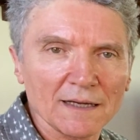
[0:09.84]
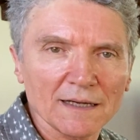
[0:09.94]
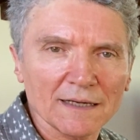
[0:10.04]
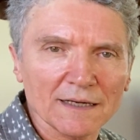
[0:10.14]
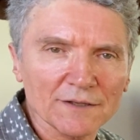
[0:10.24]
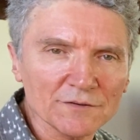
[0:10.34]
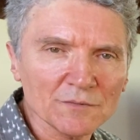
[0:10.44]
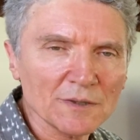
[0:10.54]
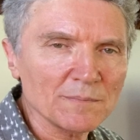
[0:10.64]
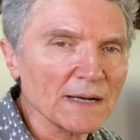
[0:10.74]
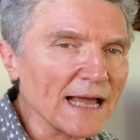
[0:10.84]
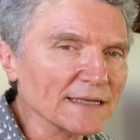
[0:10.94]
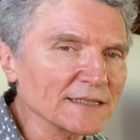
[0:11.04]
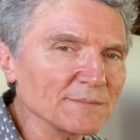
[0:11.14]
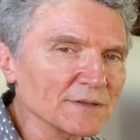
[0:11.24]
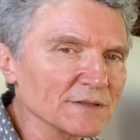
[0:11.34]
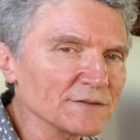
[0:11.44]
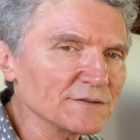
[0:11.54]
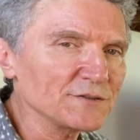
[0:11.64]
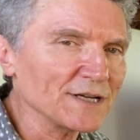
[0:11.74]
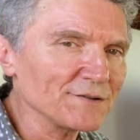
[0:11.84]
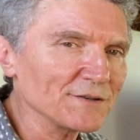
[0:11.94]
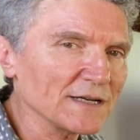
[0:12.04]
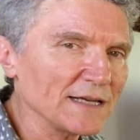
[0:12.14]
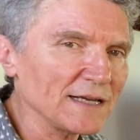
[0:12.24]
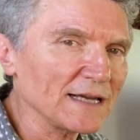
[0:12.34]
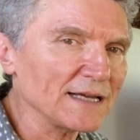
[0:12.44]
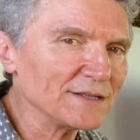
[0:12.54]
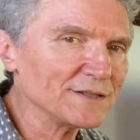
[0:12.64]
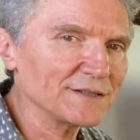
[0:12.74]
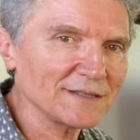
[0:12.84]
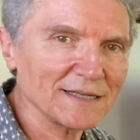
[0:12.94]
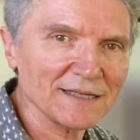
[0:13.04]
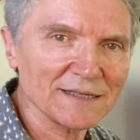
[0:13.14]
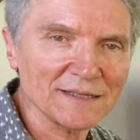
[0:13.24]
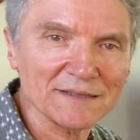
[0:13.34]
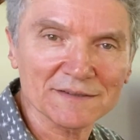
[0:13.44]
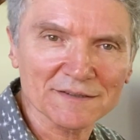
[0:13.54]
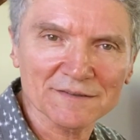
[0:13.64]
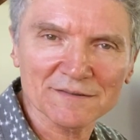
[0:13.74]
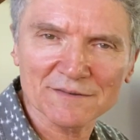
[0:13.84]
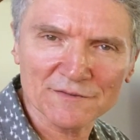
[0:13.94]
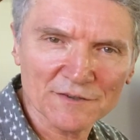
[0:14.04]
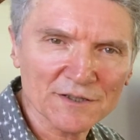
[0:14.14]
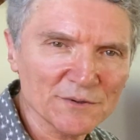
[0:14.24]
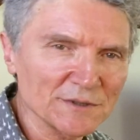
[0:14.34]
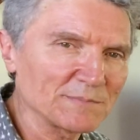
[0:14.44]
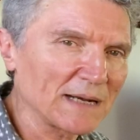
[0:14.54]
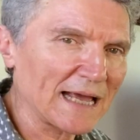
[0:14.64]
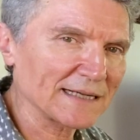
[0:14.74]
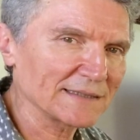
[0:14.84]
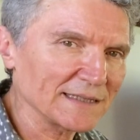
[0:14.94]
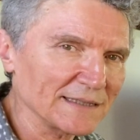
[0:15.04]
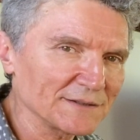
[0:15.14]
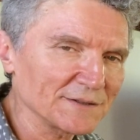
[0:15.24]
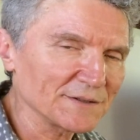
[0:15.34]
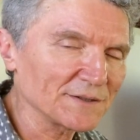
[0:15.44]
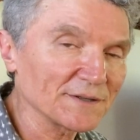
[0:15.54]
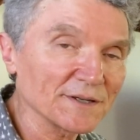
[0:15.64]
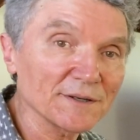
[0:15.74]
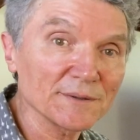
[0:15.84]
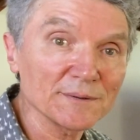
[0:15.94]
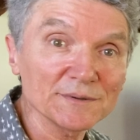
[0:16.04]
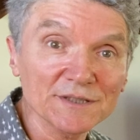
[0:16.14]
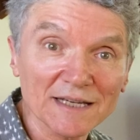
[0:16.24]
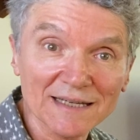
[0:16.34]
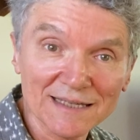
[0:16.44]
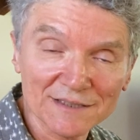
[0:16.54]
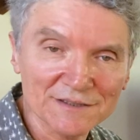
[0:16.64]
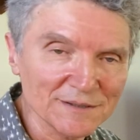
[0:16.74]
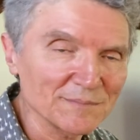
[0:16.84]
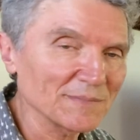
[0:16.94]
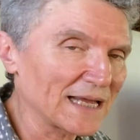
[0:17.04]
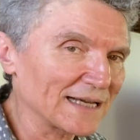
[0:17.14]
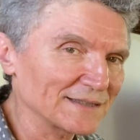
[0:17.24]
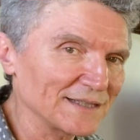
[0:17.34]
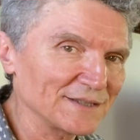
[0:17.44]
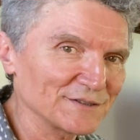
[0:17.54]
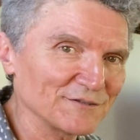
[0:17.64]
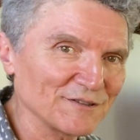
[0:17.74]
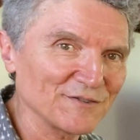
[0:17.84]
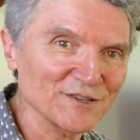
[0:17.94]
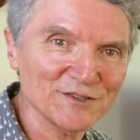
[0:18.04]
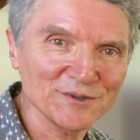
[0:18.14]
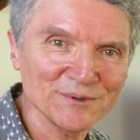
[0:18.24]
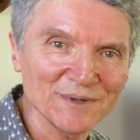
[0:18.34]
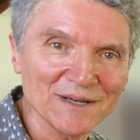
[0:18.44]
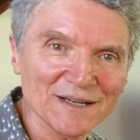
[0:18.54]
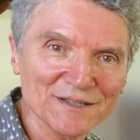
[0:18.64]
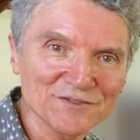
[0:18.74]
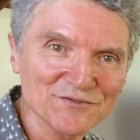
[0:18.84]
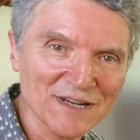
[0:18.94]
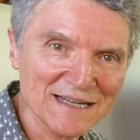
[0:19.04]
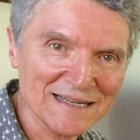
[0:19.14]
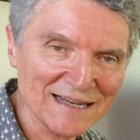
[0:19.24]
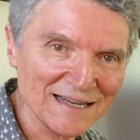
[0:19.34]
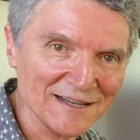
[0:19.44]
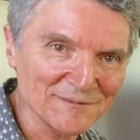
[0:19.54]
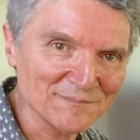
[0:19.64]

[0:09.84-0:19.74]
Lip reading: And I use the word black tea because generally Indian teas are referred to as black teas, although Chinese black teas are referred to as red tea.